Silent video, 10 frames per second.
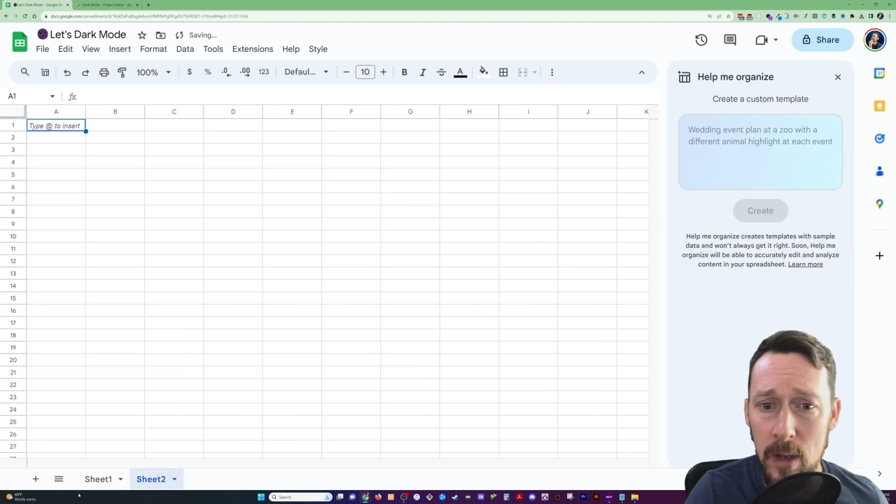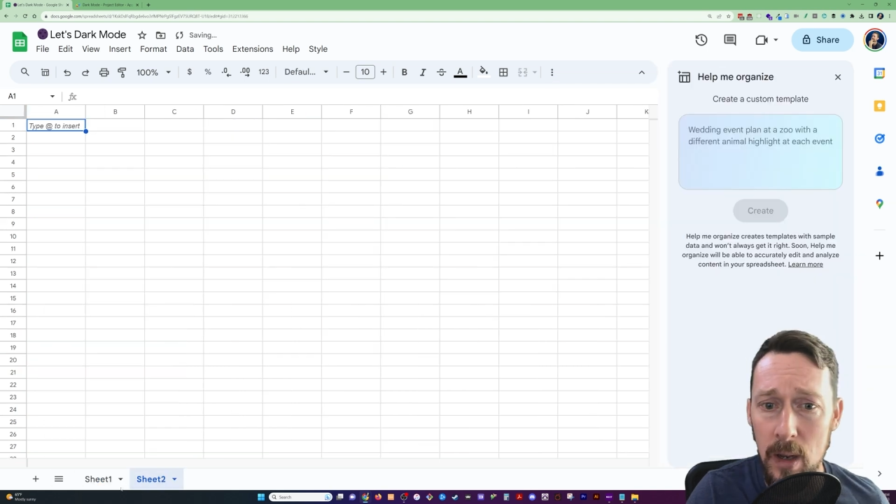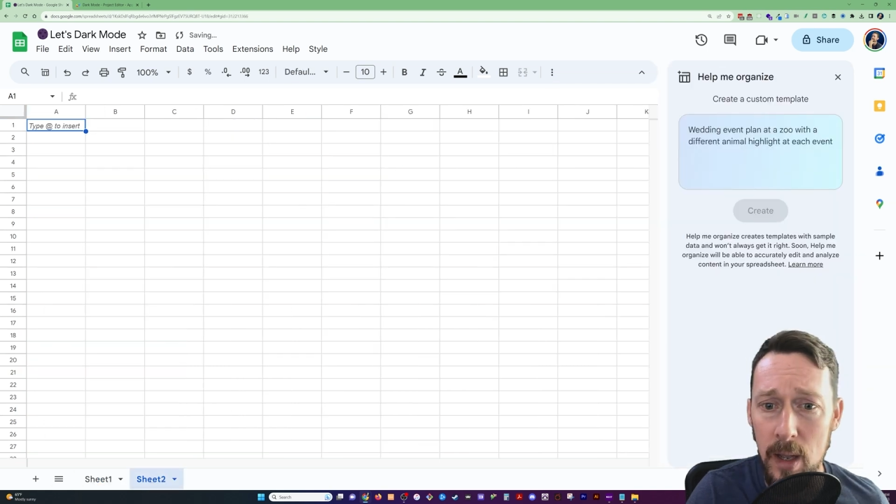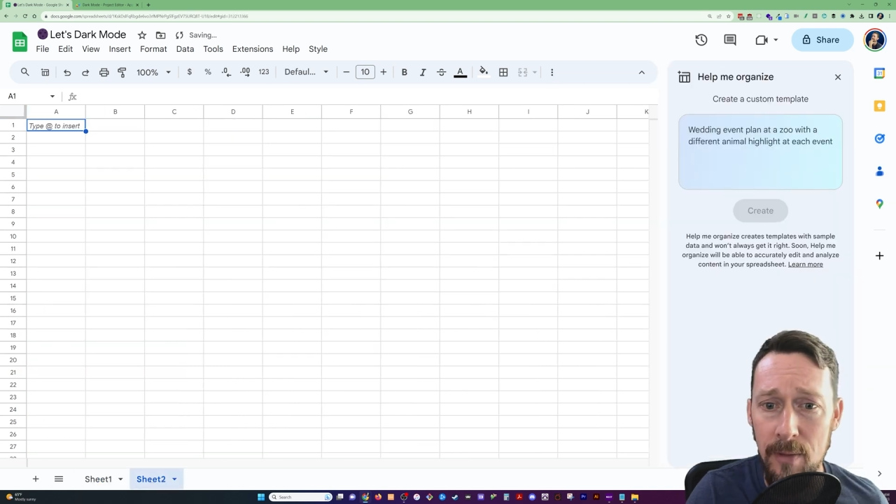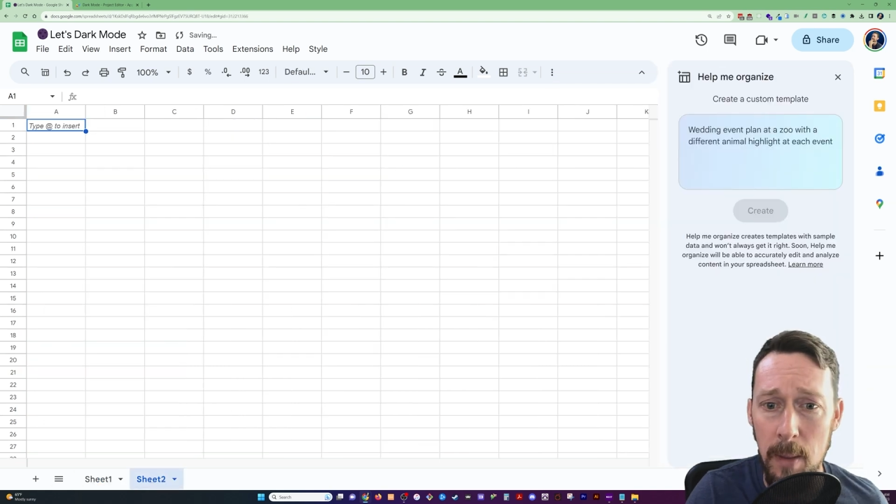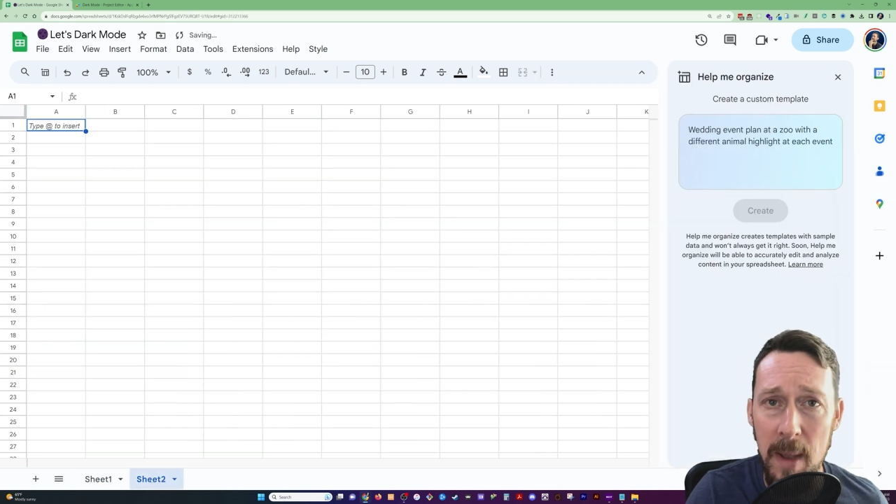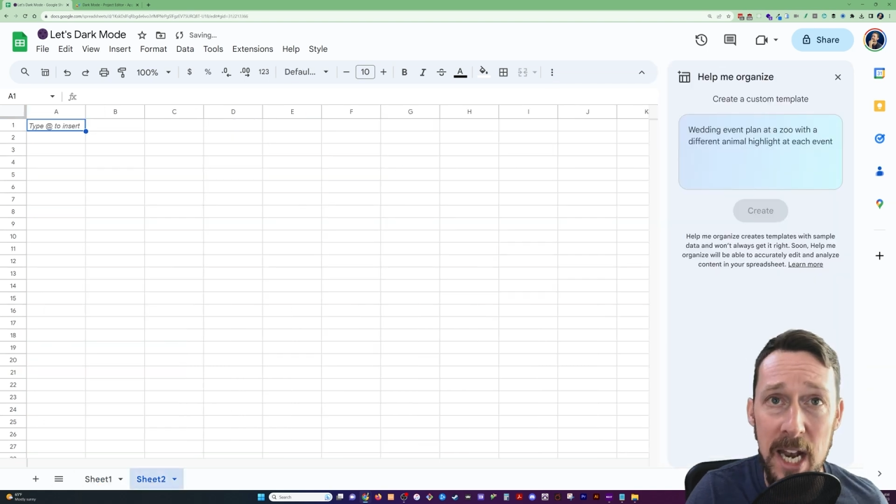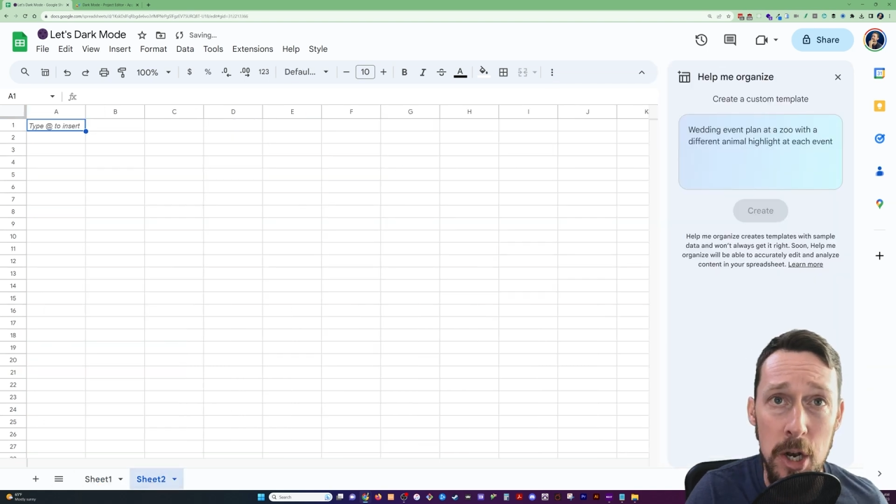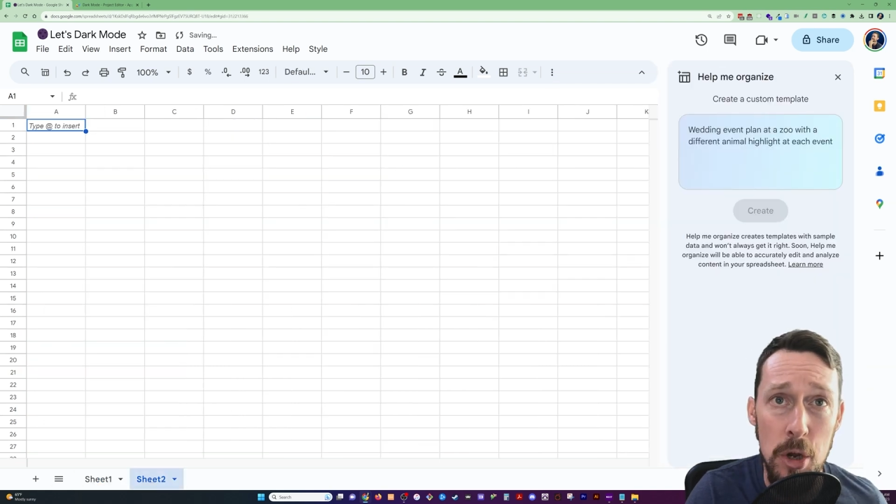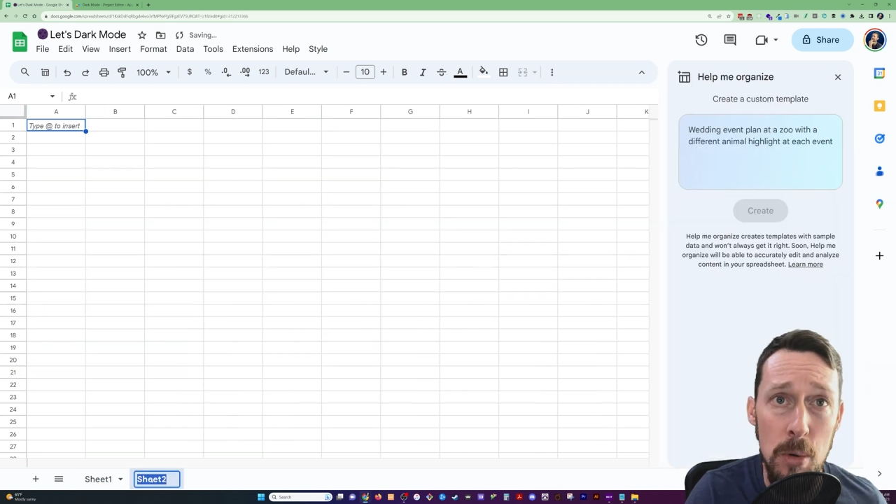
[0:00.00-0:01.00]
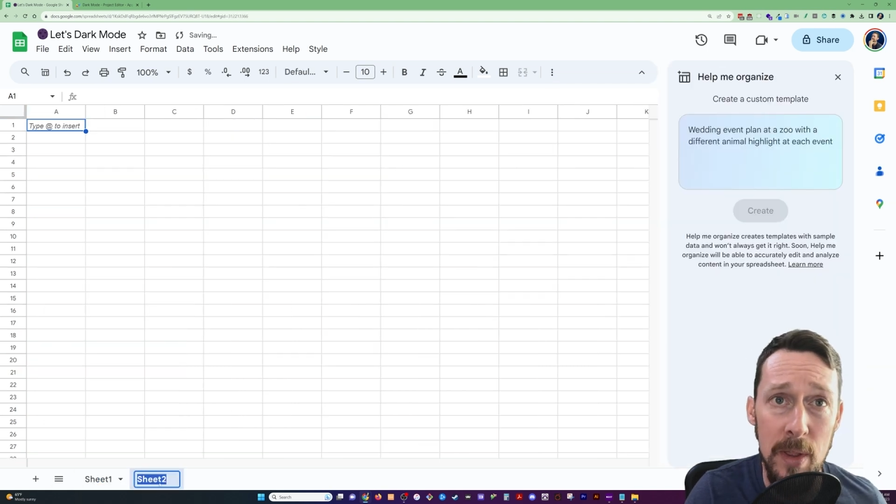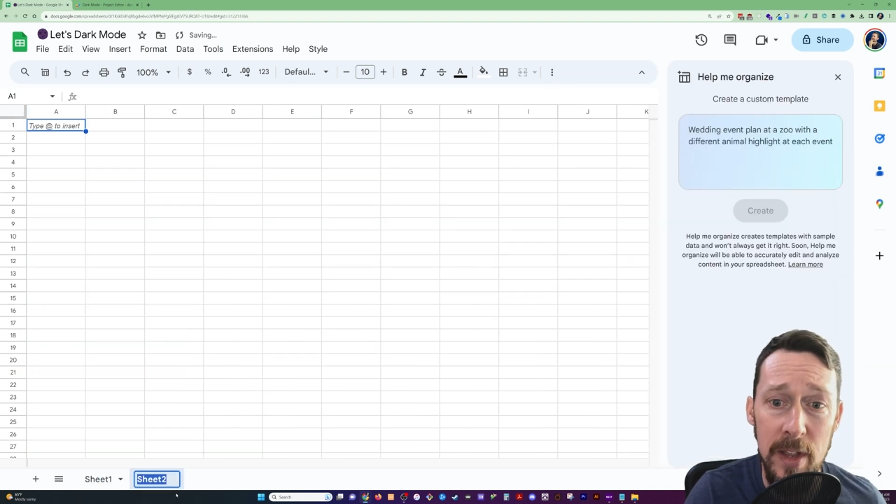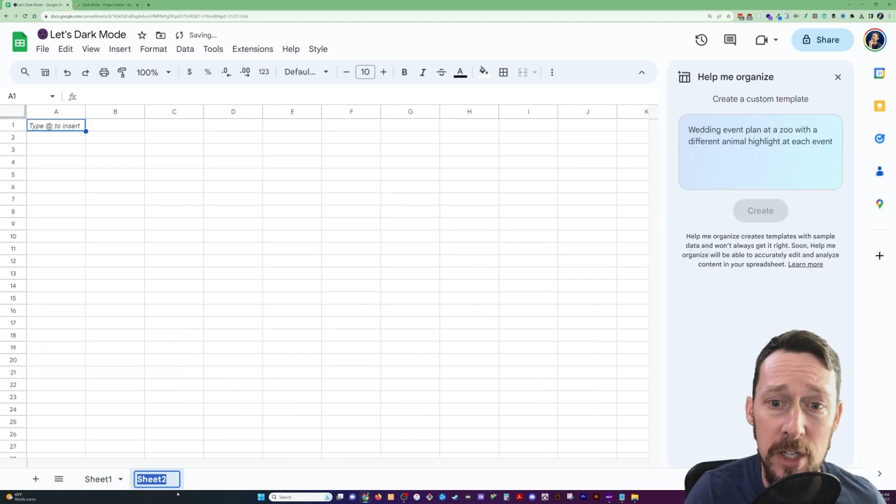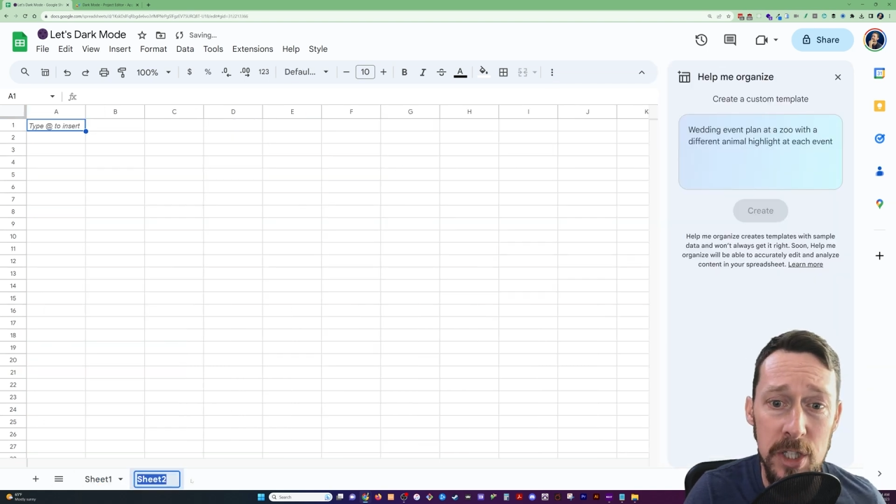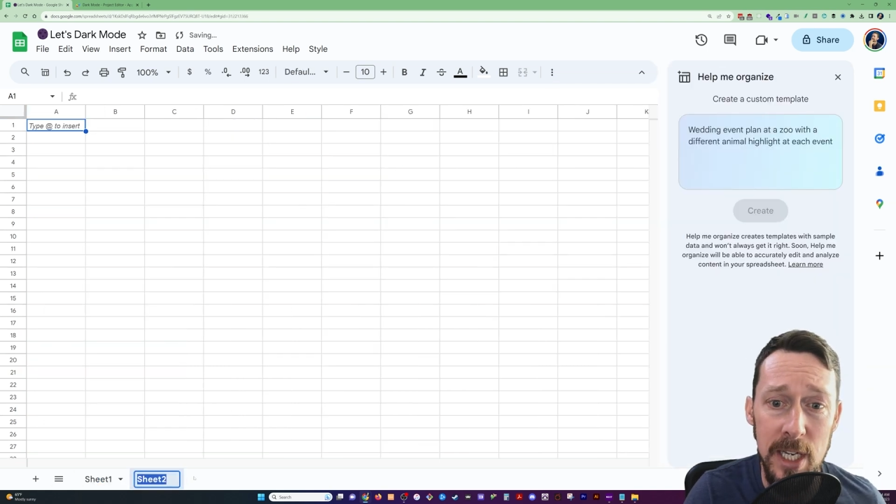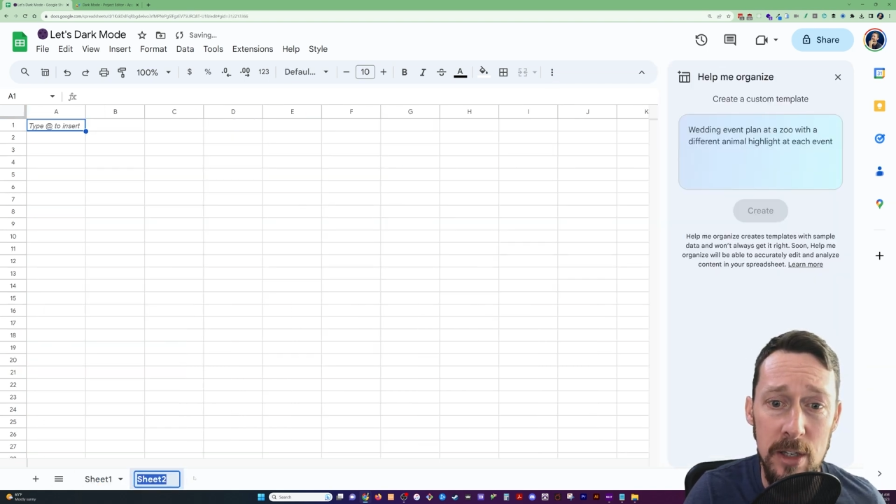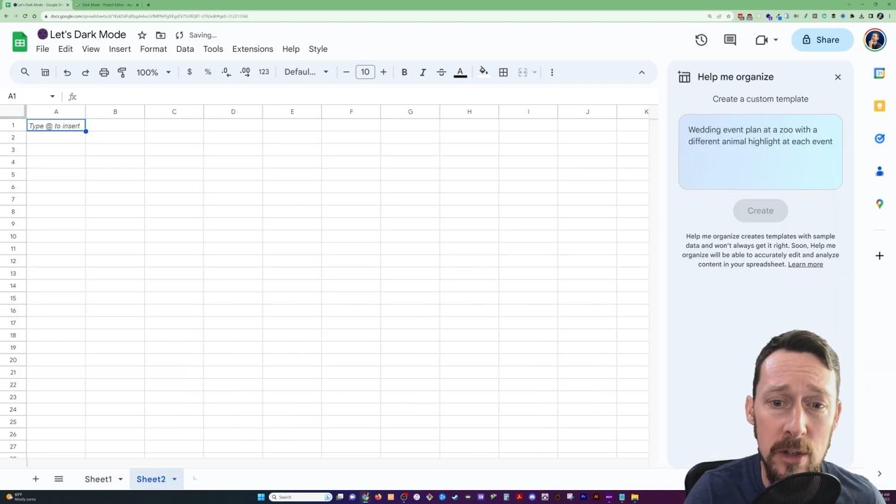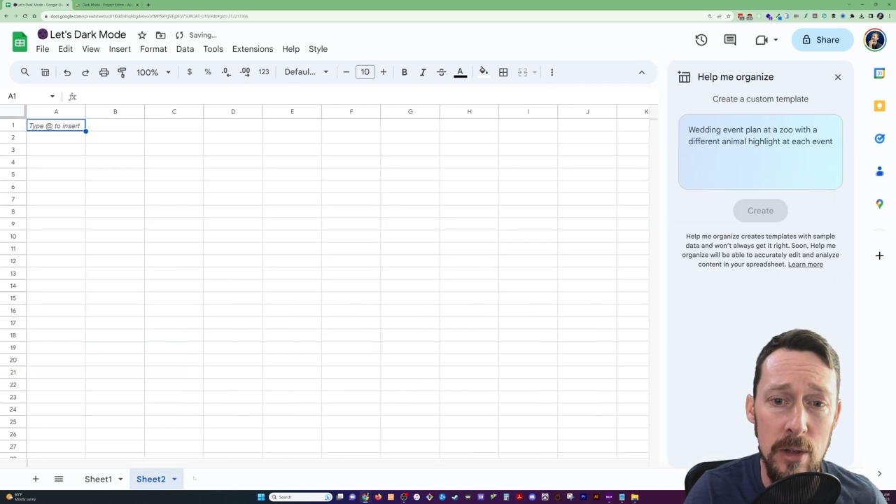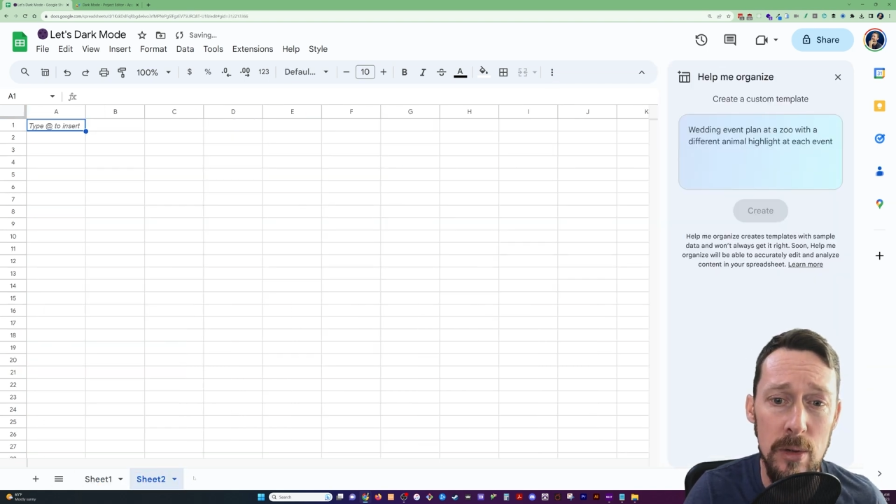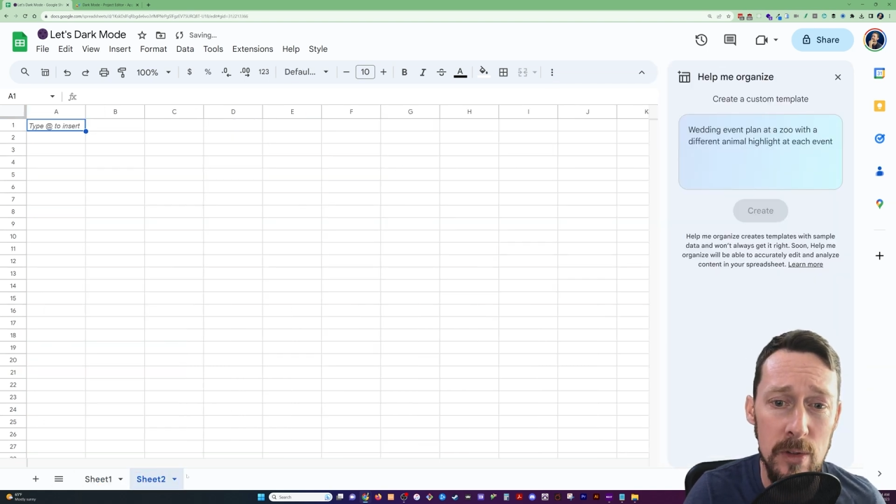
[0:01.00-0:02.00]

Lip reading: If I made a new one, there's sheet two.